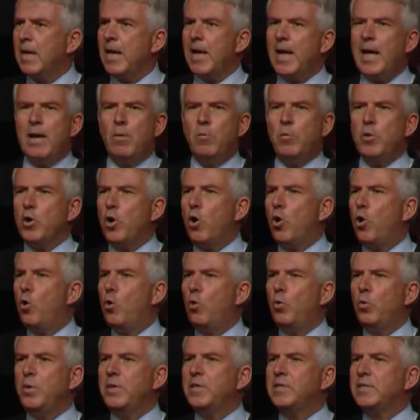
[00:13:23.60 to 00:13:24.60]
And we
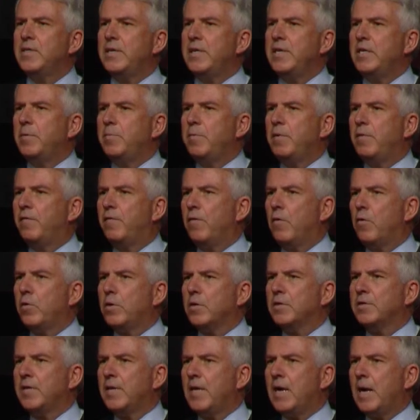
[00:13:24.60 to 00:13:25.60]
always need to be
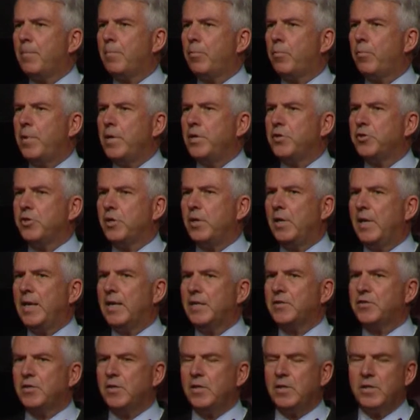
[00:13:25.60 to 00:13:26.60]
focused on operational
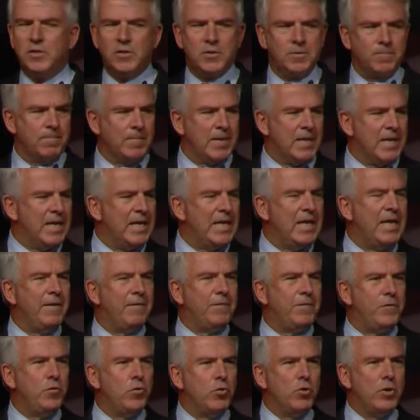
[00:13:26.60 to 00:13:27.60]
excellence.
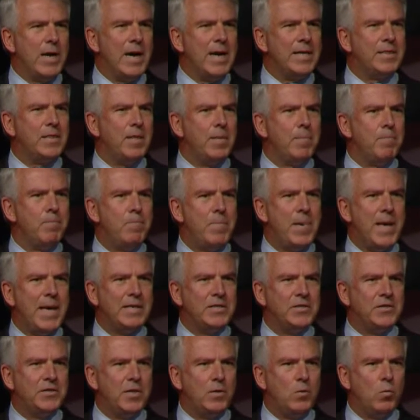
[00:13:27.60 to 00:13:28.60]
If you're not the
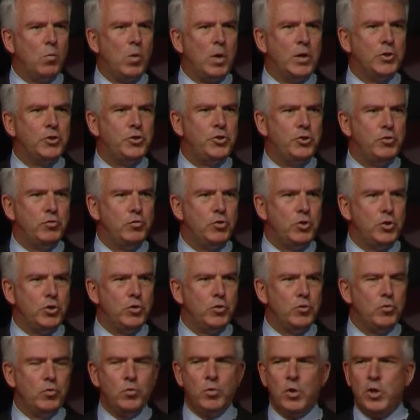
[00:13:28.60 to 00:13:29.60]
best at what you
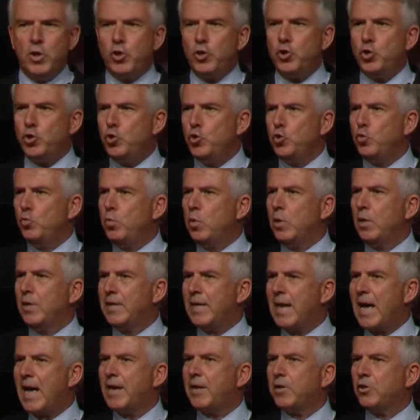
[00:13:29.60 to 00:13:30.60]
do, you will
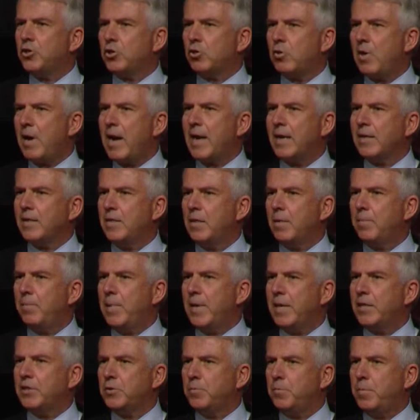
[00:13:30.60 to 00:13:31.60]
not attract the
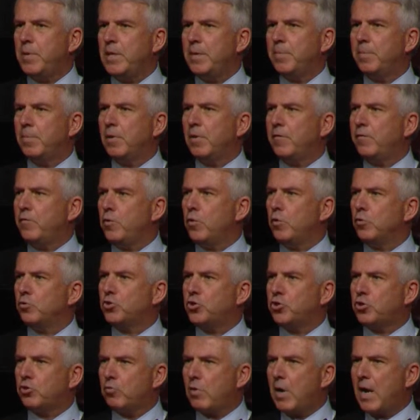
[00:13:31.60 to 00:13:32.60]
best people. If you don't
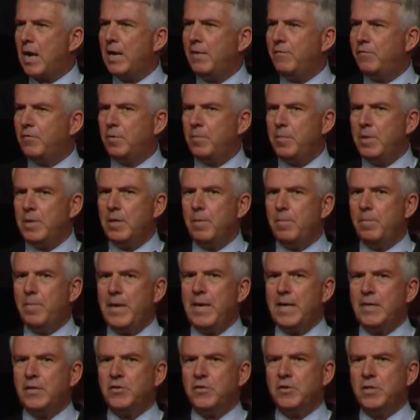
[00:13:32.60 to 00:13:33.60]
strive to be the
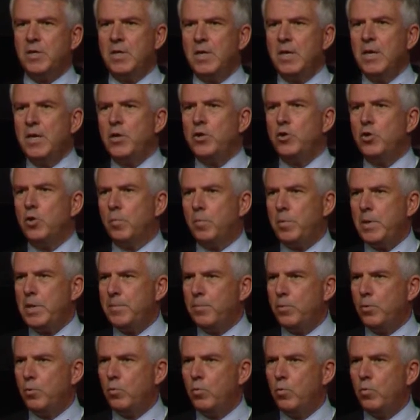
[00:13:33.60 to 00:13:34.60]
best, your
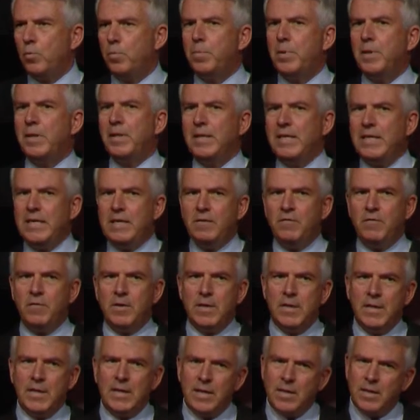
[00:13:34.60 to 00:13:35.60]
people won't believe
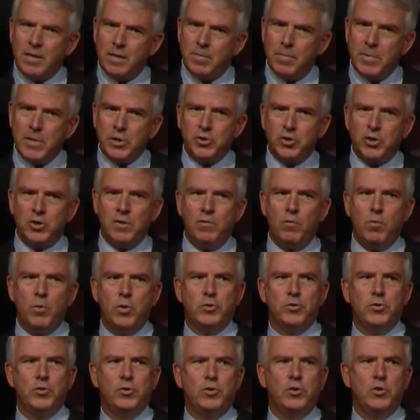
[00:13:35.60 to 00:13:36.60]
in the mission of
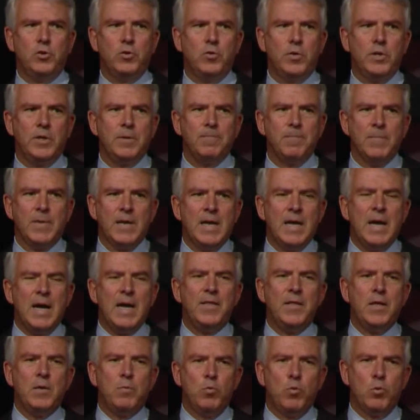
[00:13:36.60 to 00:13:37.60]
what you're doing,
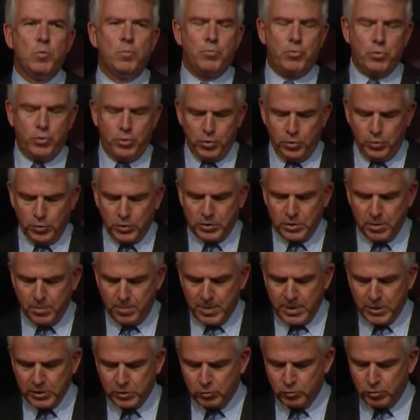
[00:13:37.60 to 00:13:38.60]
and they won't produce the
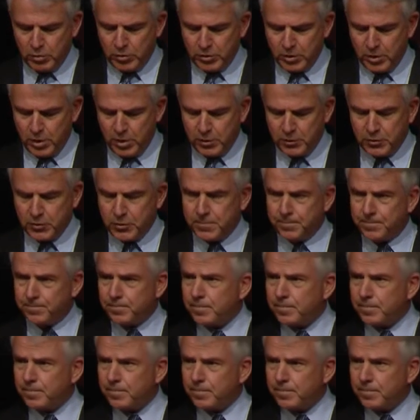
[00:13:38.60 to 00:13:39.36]
best results.